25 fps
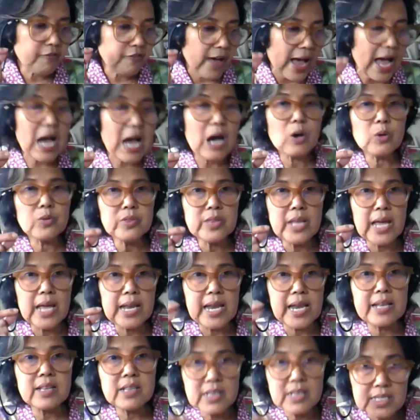found
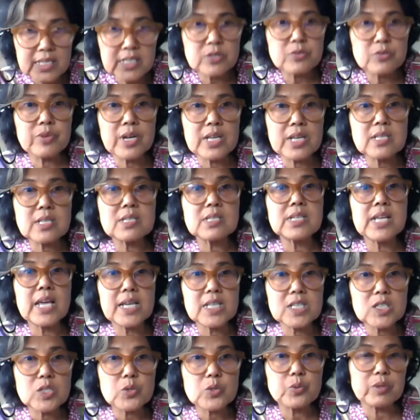that, and this
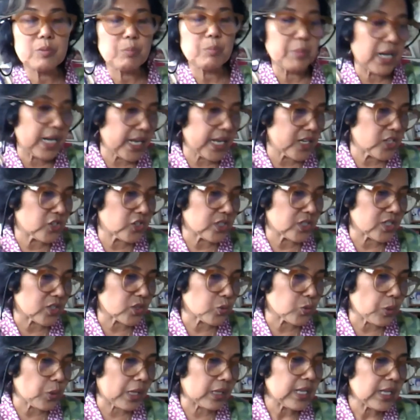resonates with Malaysia
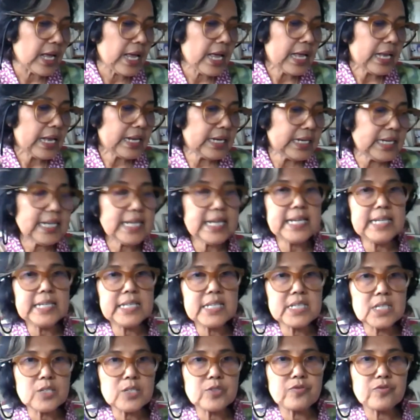as well,
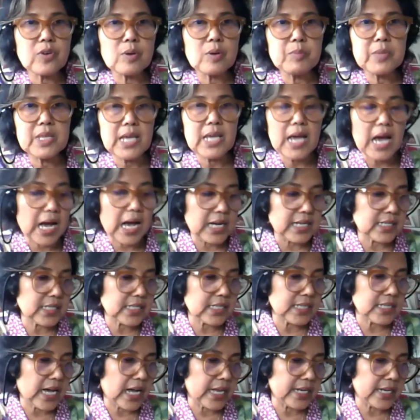leaders from the
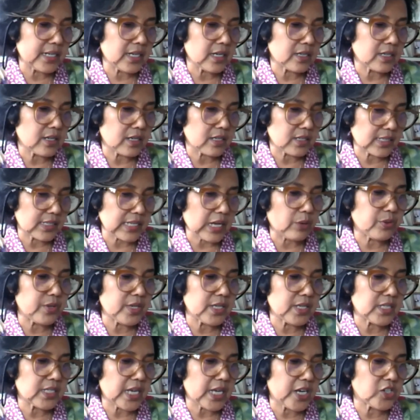ASEAN,
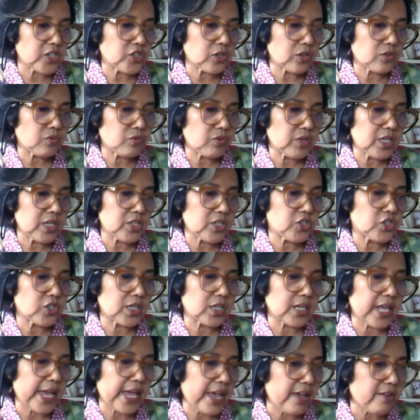Southeast Asian
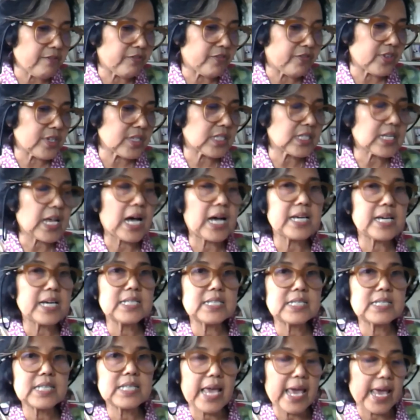region
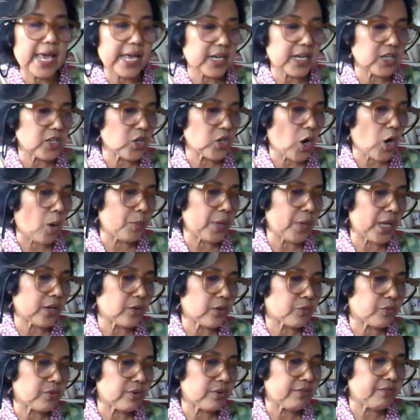emphasized economic